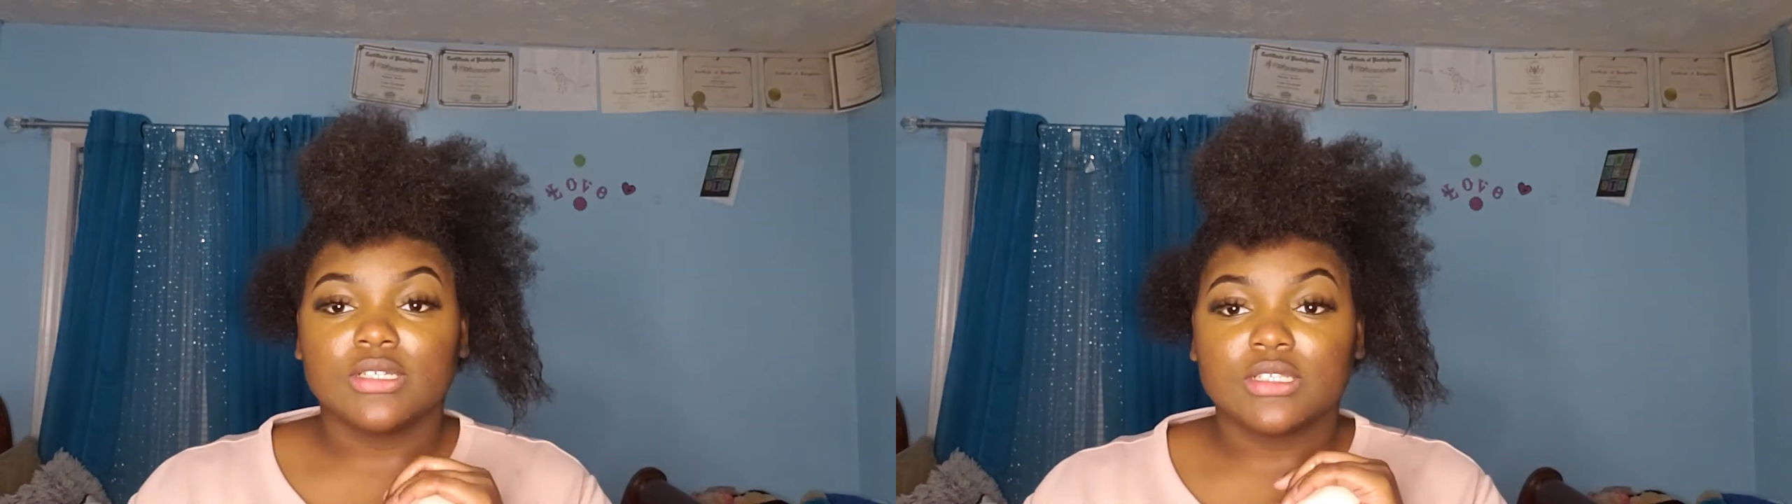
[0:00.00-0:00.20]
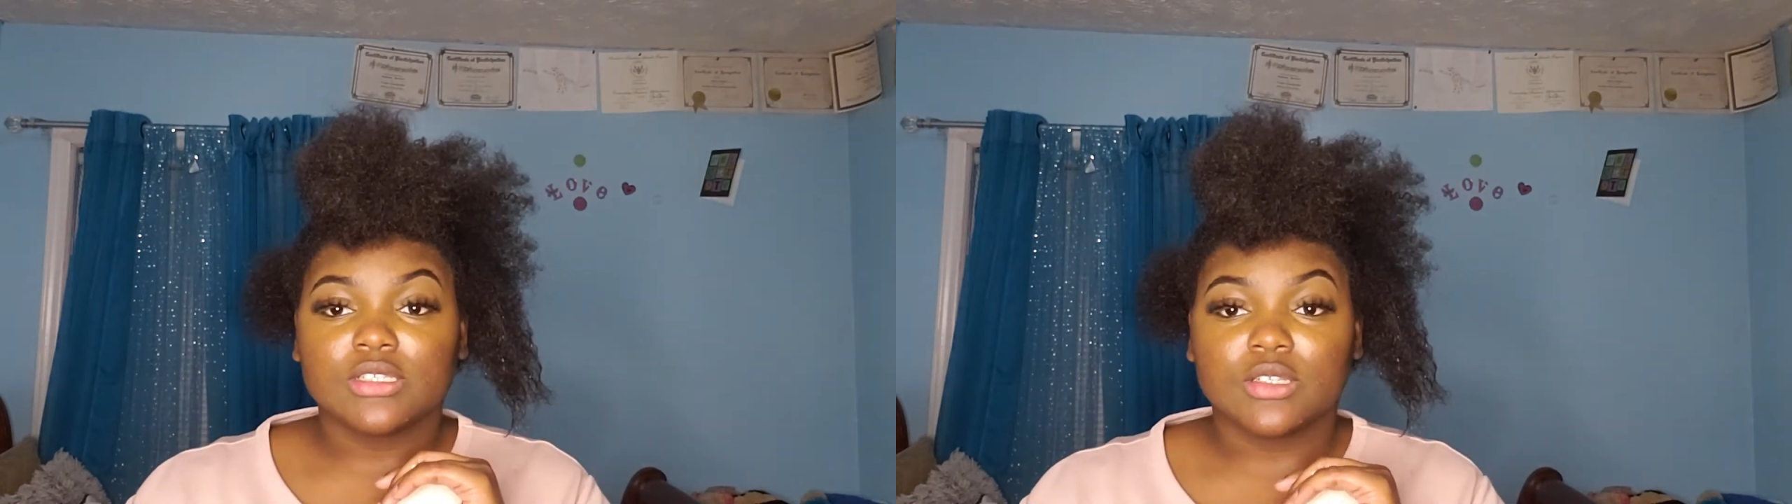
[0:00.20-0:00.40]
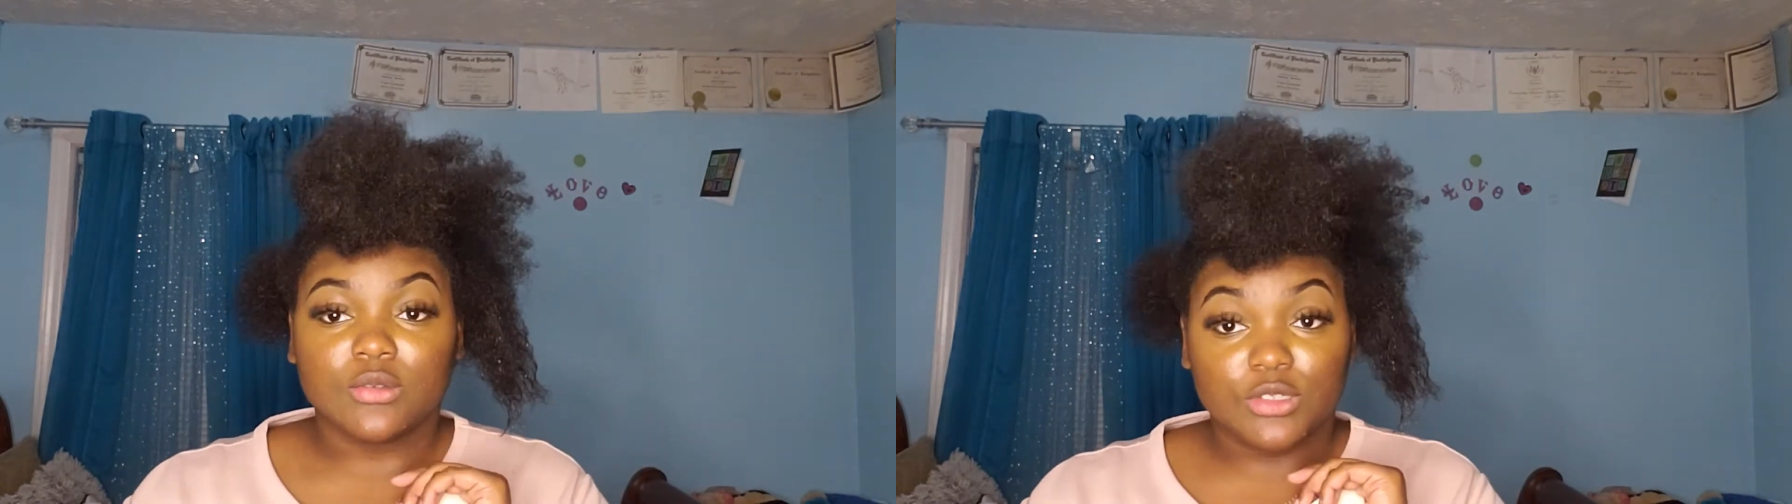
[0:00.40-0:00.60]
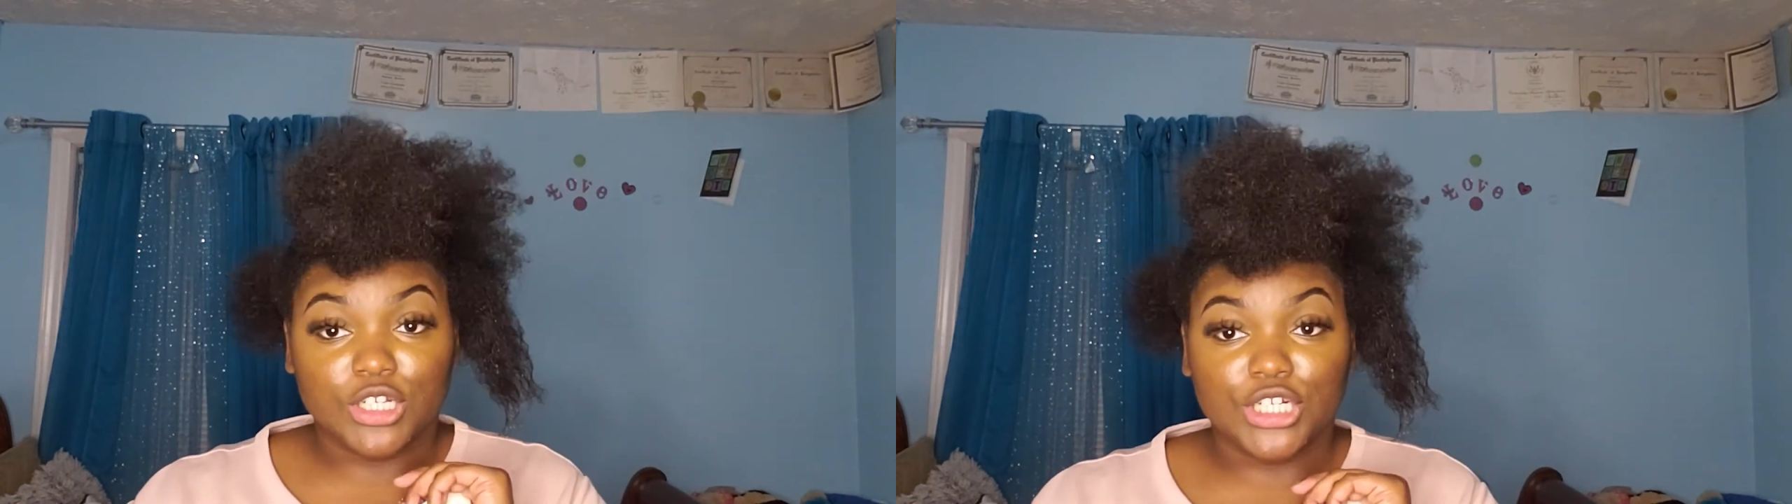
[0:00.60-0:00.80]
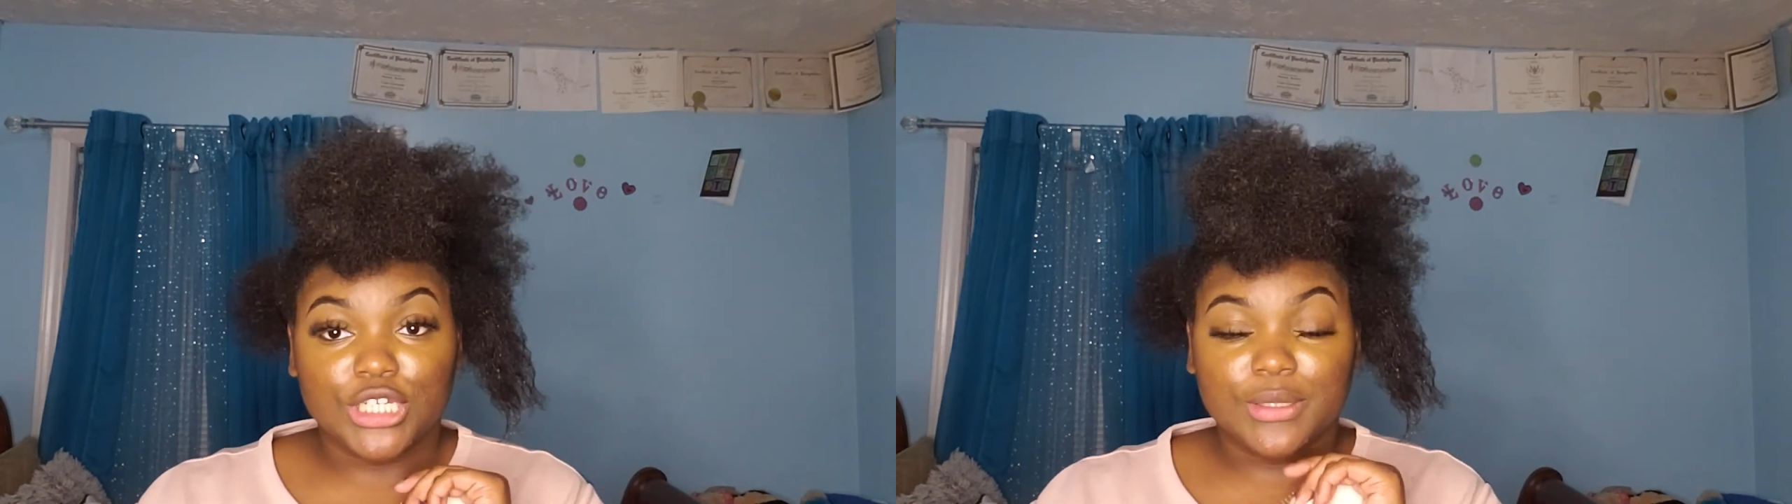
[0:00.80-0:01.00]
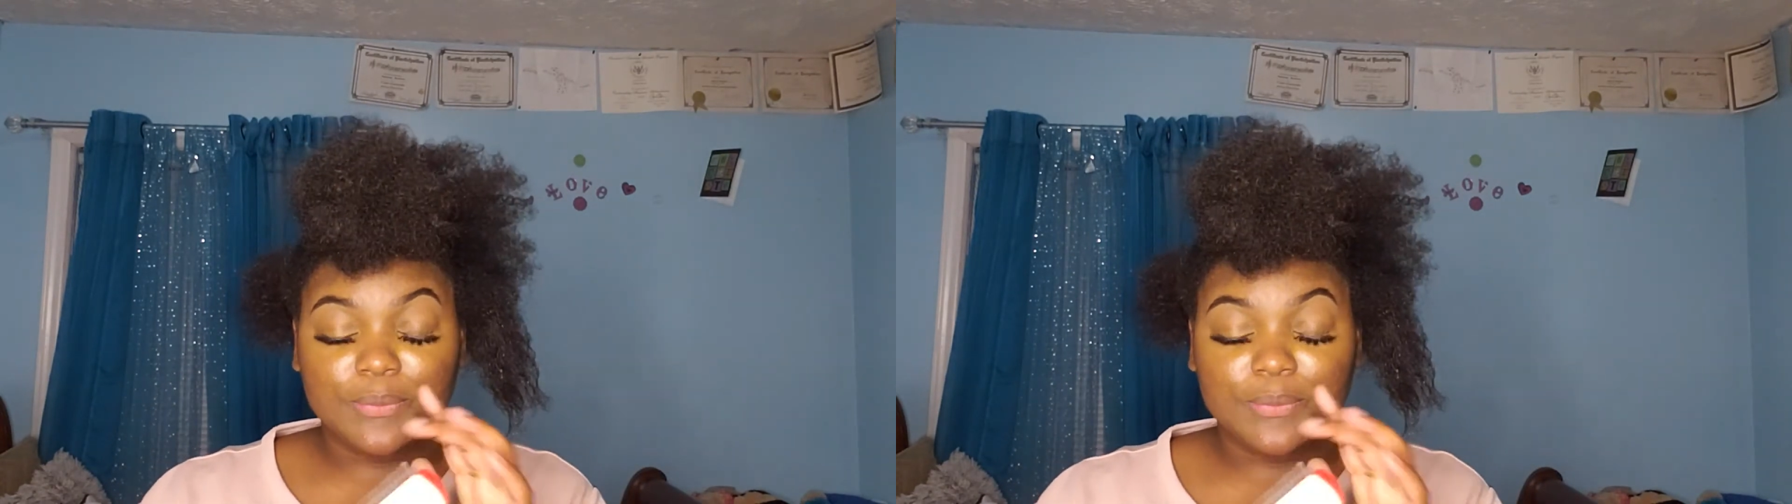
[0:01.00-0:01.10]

It's a little dirty.